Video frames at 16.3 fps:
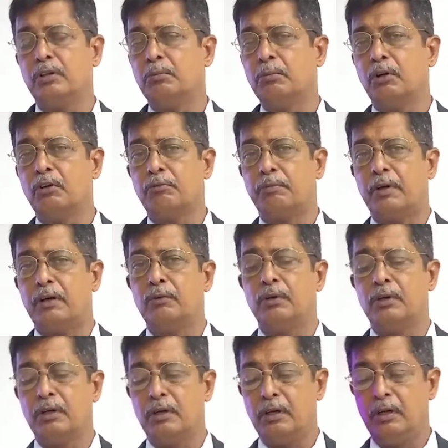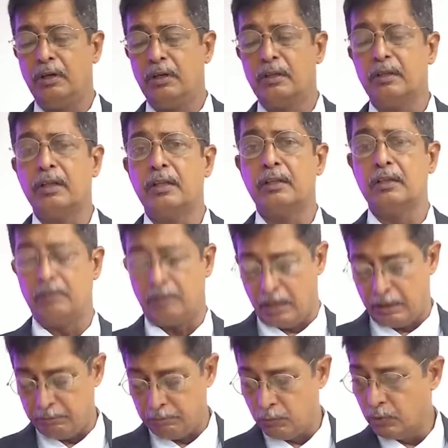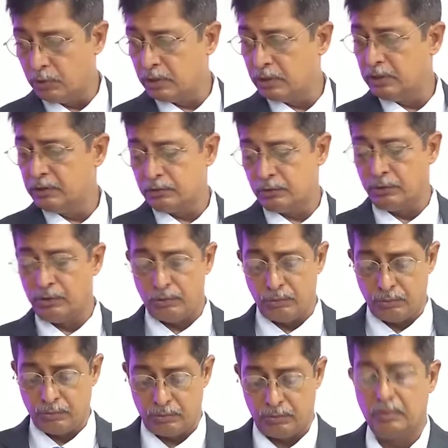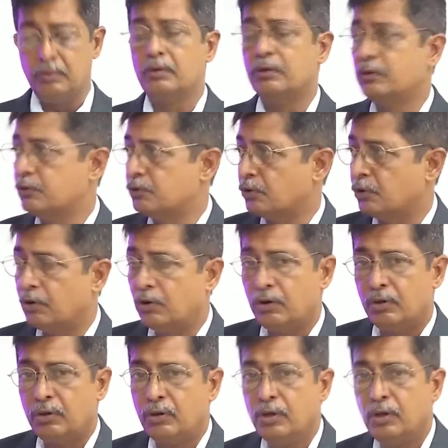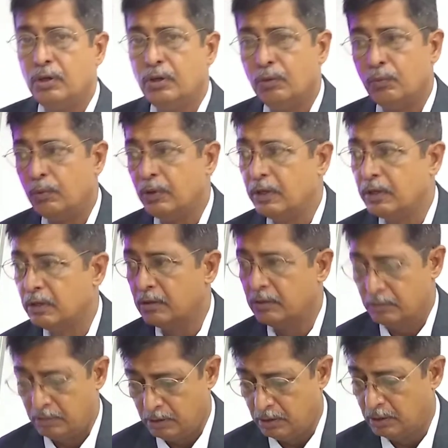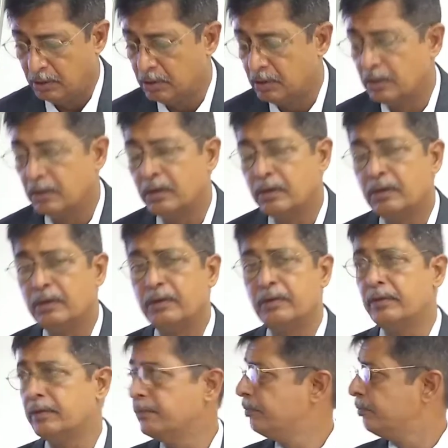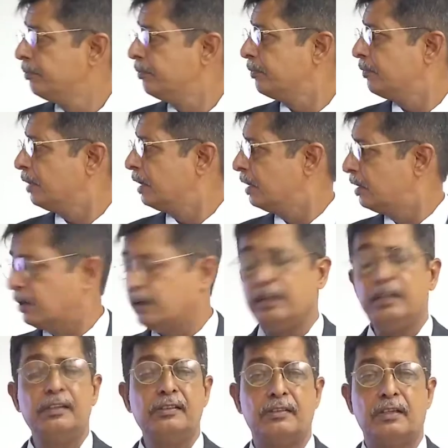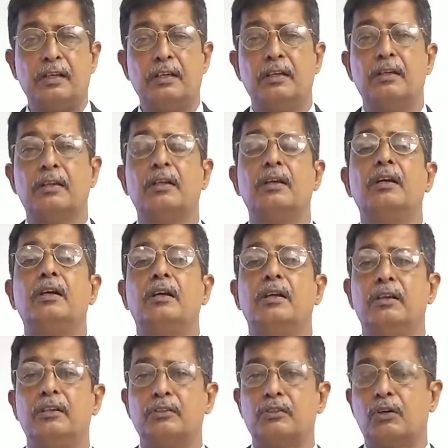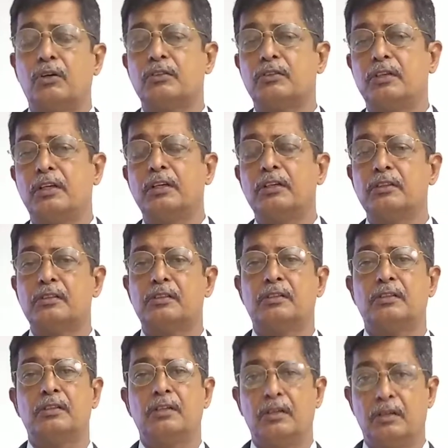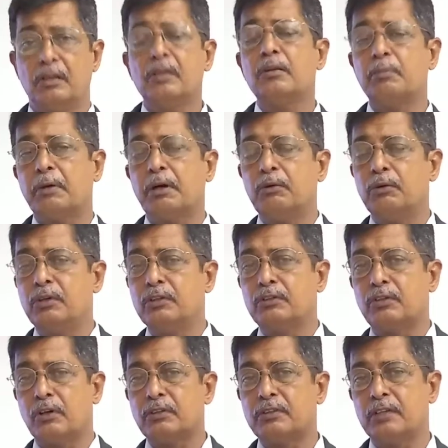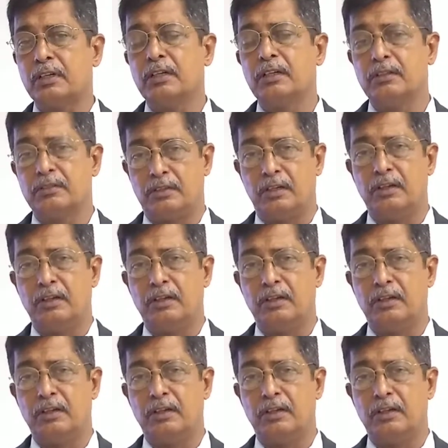is costing us, the power is costing us on a daily basis, on a weekly basis, on a monthly basis. So, to prevent this, I have